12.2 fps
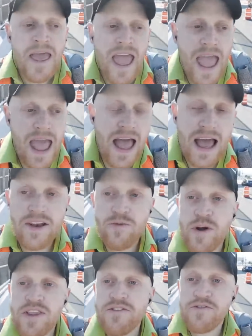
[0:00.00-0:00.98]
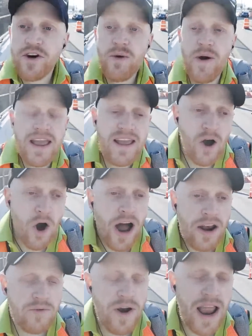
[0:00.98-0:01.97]
And when the freeway
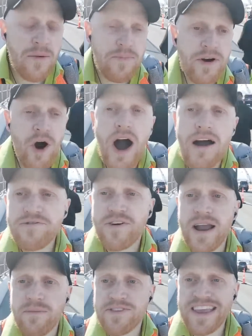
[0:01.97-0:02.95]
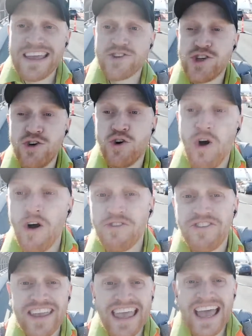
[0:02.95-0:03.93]
on ramp and off ramps get too
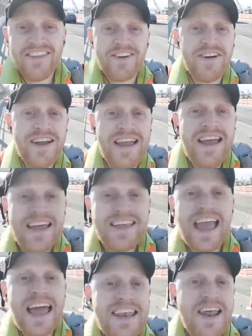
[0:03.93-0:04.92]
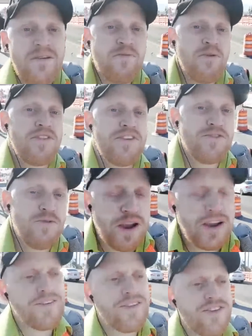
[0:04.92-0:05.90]
close together, you end up with this
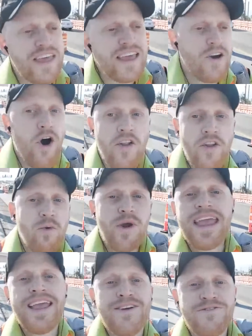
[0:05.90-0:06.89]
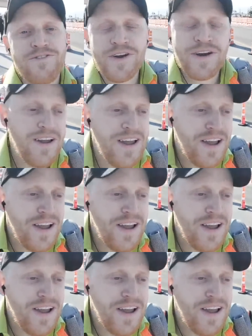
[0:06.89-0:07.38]
weird thing called a weave where